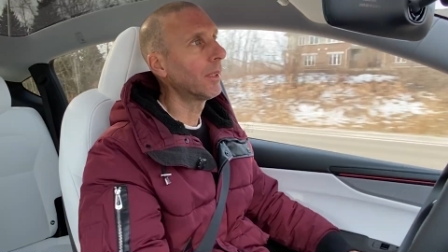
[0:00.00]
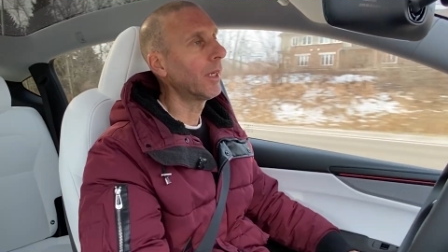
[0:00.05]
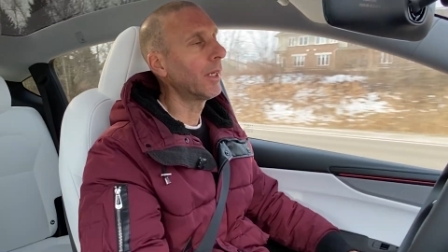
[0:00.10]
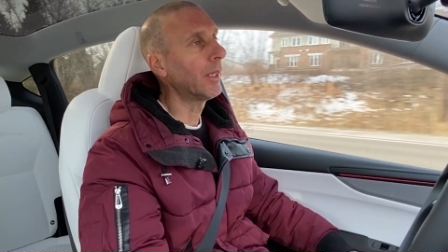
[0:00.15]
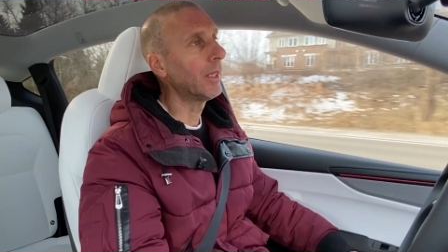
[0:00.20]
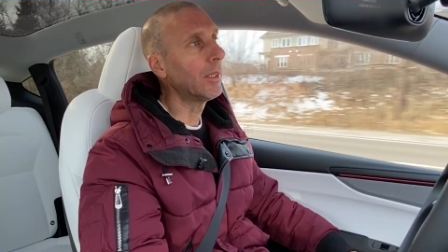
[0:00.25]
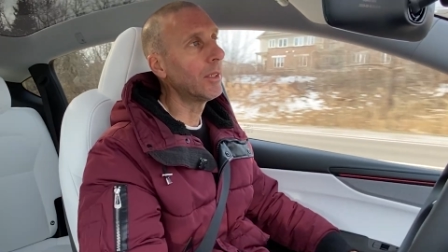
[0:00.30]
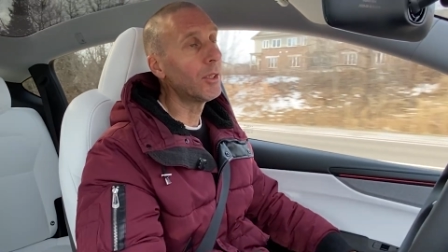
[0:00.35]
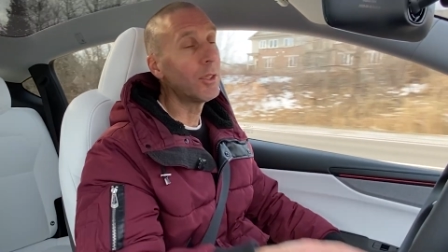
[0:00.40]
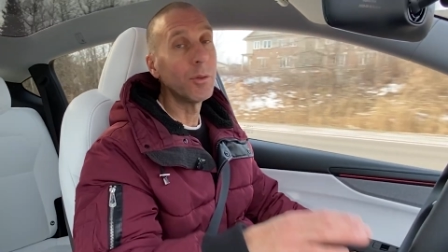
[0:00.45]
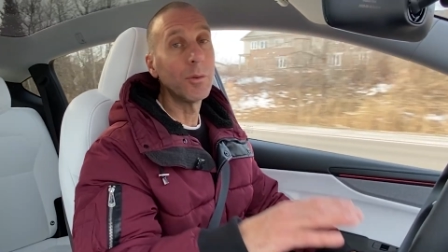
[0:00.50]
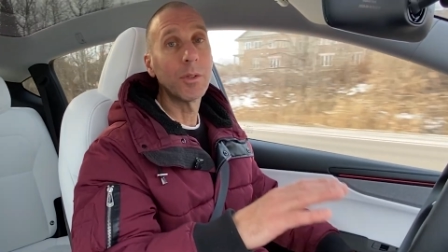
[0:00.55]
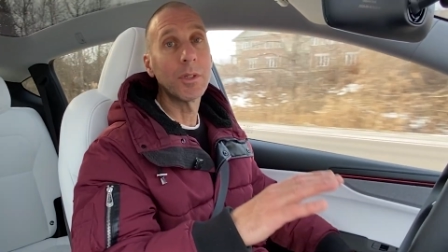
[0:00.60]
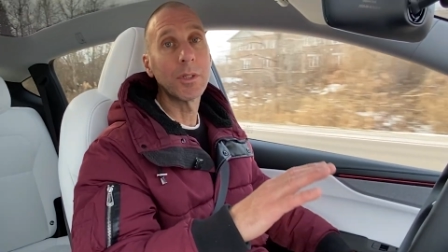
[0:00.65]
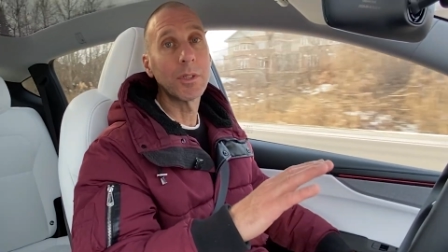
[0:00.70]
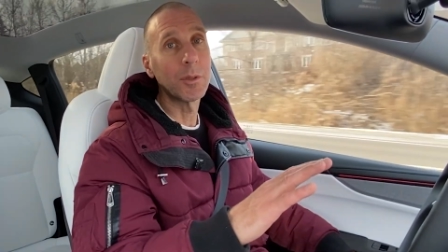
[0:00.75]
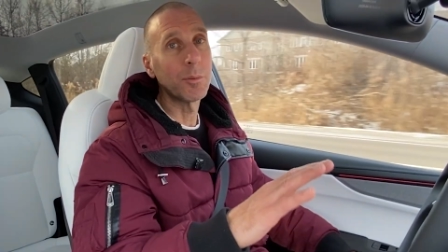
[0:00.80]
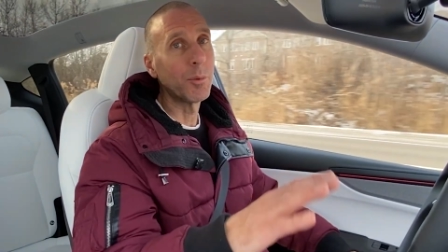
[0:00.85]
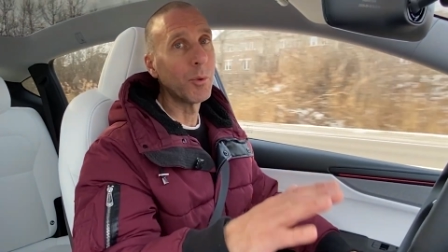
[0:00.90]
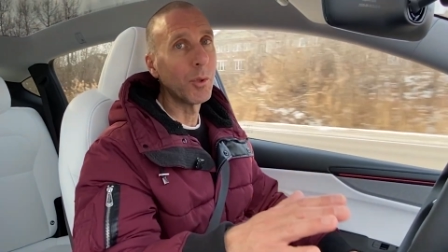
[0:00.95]
I didn't do it to
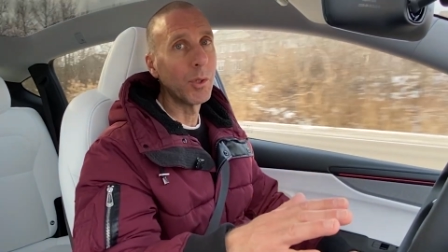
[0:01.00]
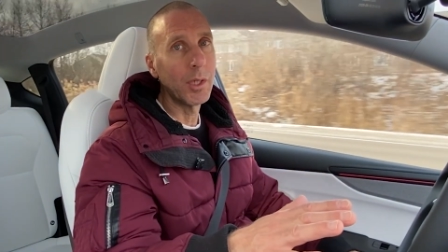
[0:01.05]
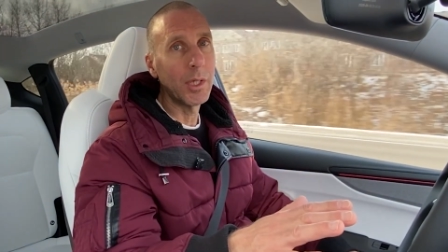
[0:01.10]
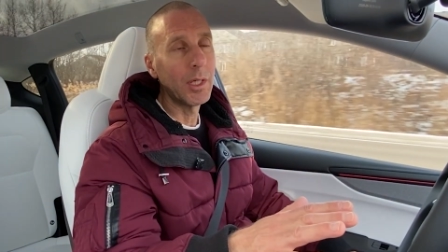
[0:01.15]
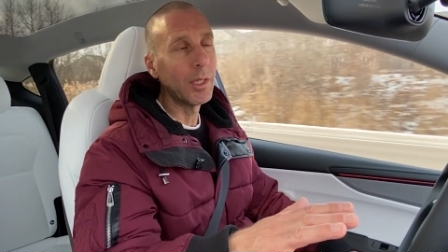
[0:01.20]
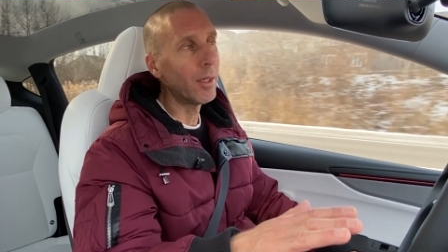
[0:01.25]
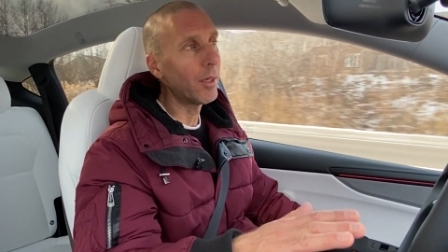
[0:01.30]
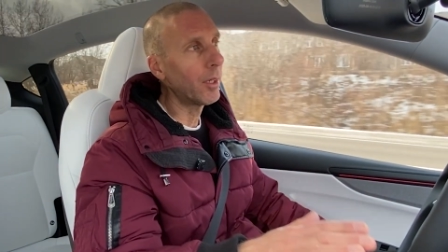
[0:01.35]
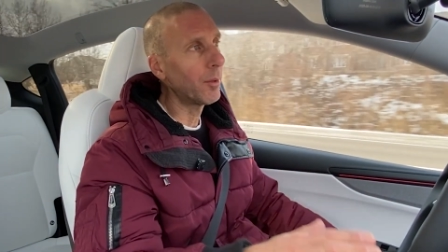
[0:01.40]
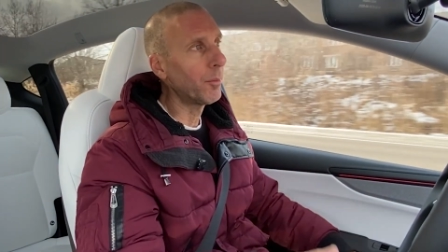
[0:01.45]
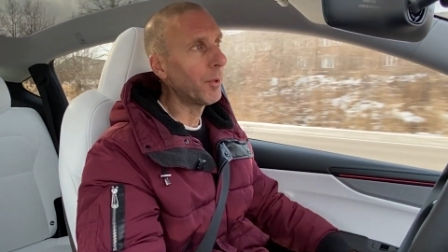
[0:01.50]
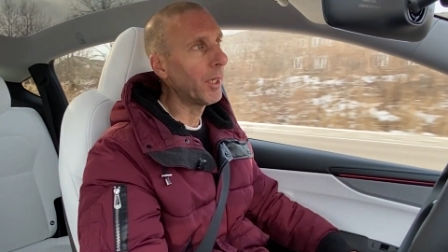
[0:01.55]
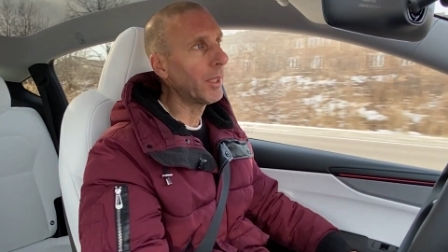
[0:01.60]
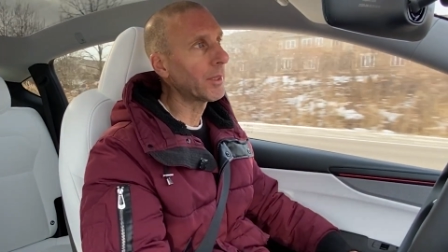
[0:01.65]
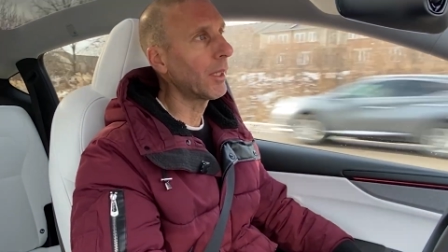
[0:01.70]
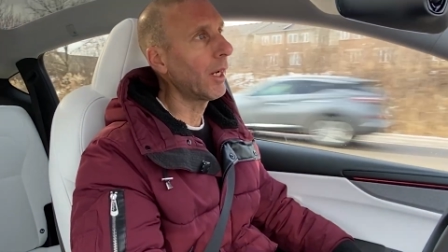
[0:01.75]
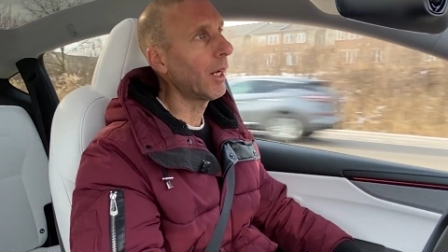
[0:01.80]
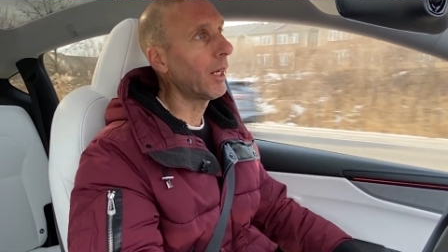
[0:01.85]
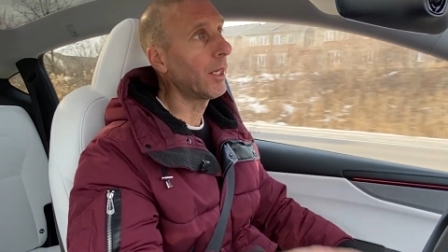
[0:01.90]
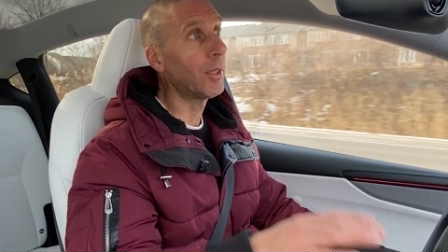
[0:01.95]
support Elon
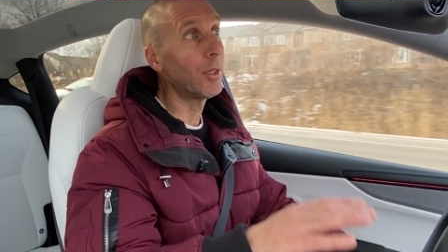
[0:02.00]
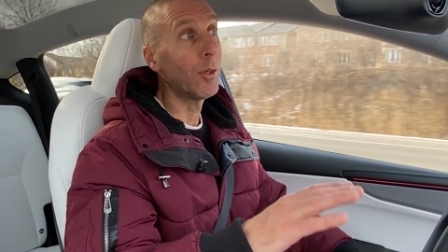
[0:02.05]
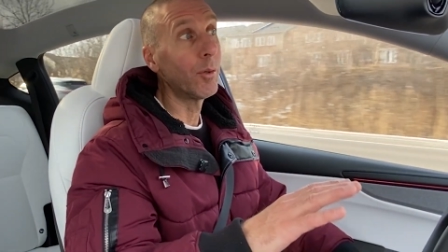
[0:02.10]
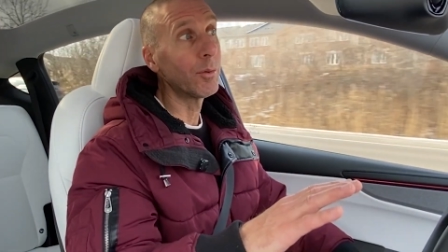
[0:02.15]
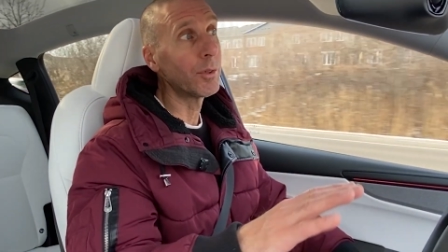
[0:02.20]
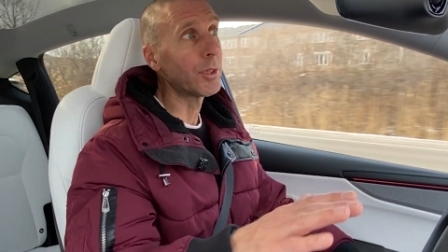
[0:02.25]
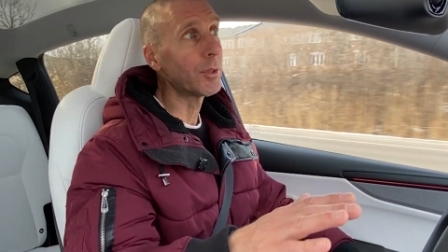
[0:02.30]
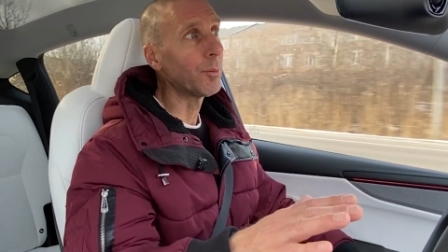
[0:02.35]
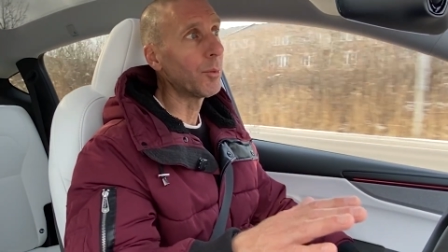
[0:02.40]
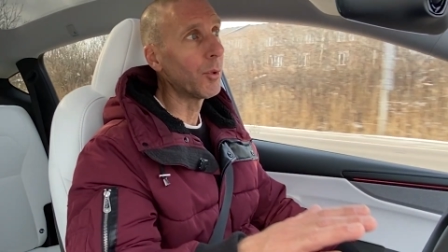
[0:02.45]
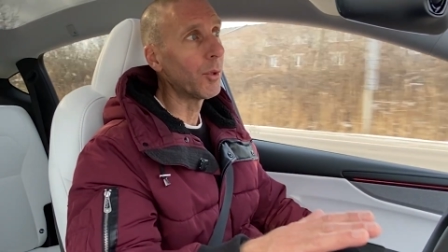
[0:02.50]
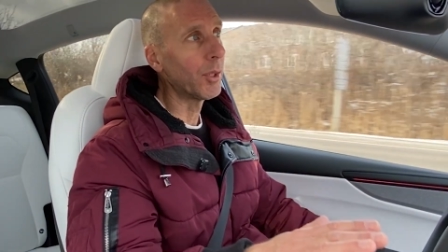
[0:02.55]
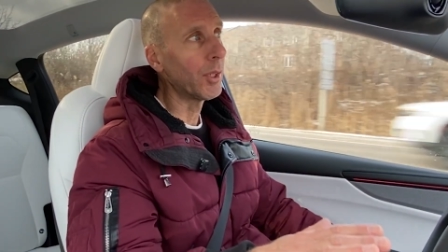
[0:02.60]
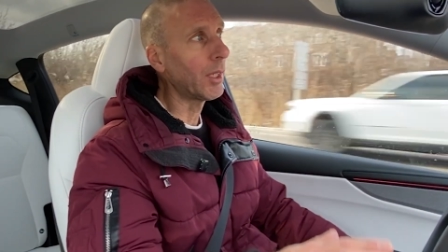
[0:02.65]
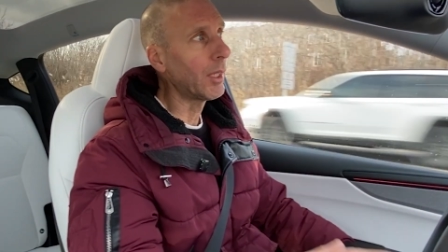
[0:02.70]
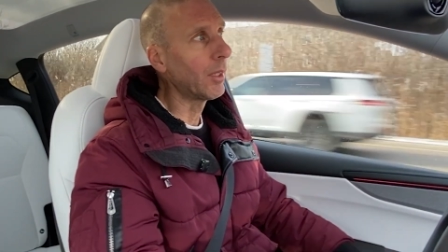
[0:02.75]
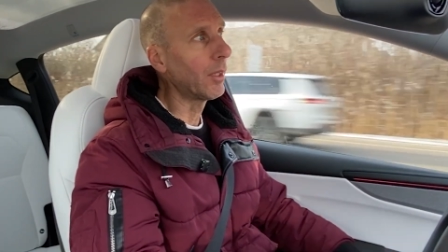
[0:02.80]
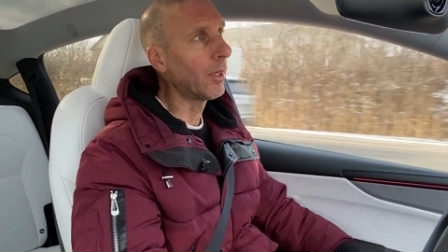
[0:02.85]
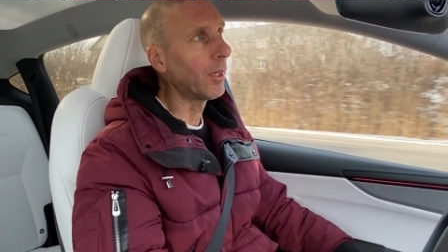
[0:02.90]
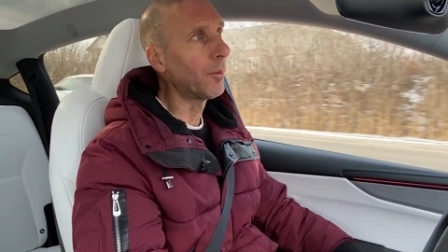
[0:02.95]
Musk. I don't support
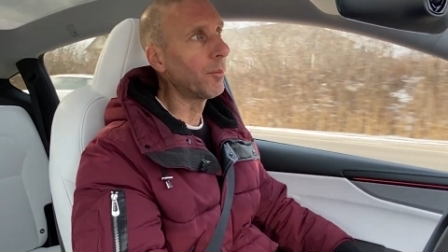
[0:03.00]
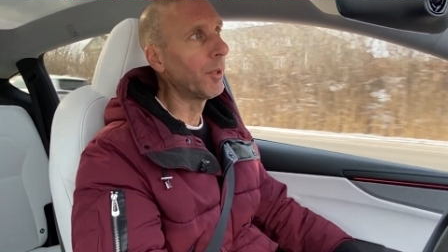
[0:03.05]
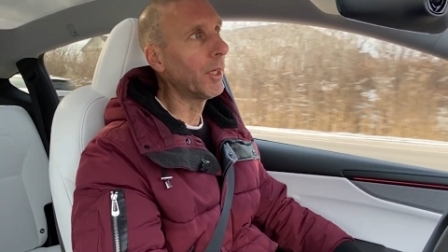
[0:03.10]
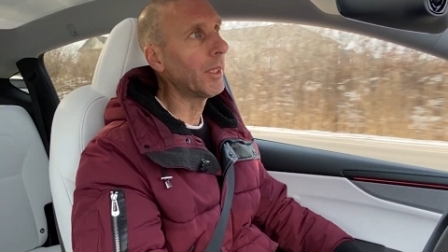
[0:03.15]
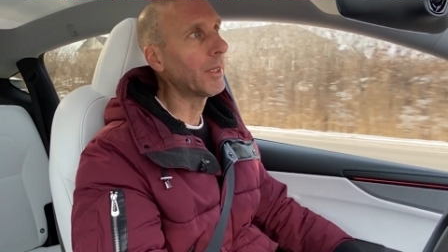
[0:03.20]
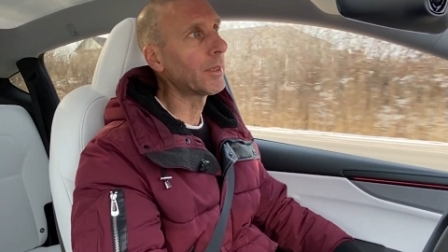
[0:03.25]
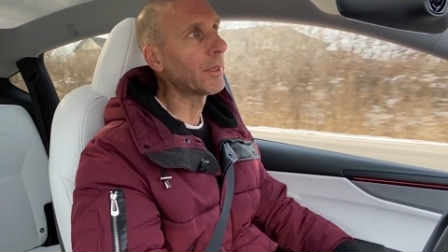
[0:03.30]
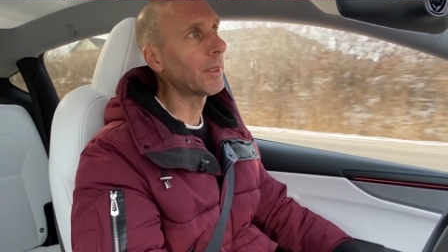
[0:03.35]
Elon Musk.